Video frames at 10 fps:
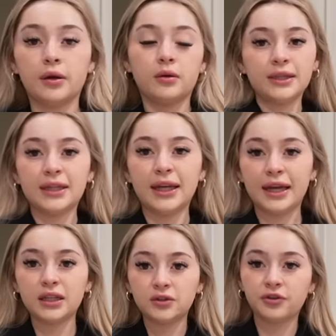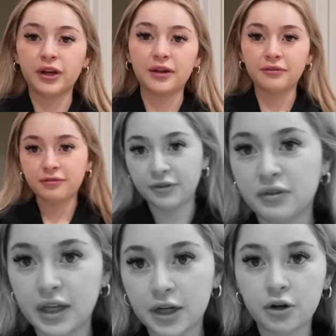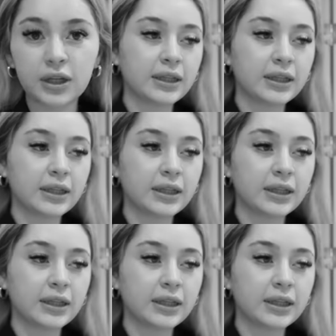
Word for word: because it is freaking 50 degrees